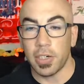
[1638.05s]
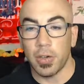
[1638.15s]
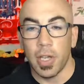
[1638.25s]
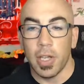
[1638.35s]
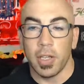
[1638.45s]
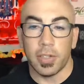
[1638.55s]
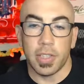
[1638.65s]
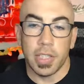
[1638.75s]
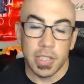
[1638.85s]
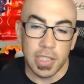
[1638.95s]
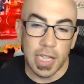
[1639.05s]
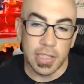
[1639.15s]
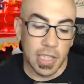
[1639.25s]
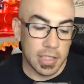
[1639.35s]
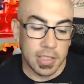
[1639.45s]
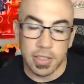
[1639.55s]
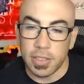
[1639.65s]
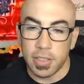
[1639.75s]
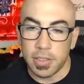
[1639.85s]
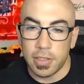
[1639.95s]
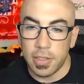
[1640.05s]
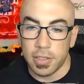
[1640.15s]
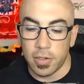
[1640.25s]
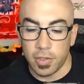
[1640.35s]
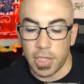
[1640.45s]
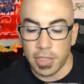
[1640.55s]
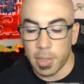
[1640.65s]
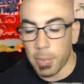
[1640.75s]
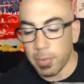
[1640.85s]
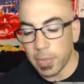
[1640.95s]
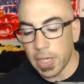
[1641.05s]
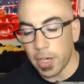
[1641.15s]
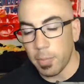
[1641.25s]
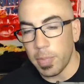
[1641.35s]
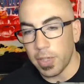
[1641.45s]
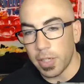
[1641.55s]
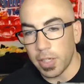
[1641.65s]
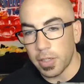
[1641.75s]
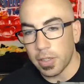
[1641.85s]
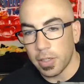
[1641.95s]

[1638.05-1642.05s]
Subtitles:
You know, you're seeing these guys catch these little dinks. I probably caught 1 million